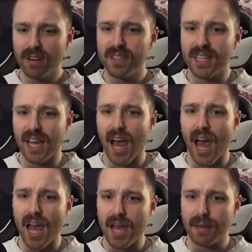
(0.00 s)
of
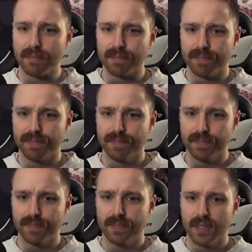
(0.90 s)
Decay.
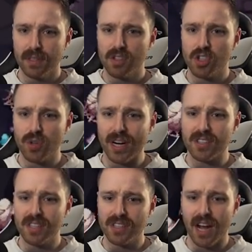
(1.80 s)

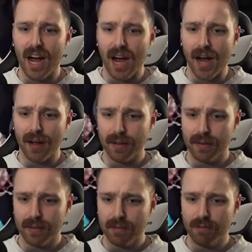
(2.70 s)
Skrik-saza.
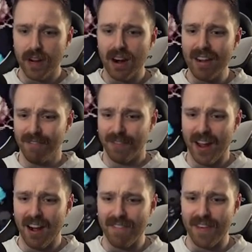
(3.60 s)
Very,
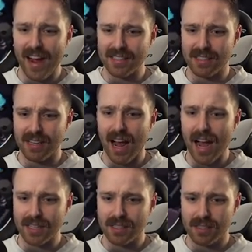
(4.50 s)
very fast attacks.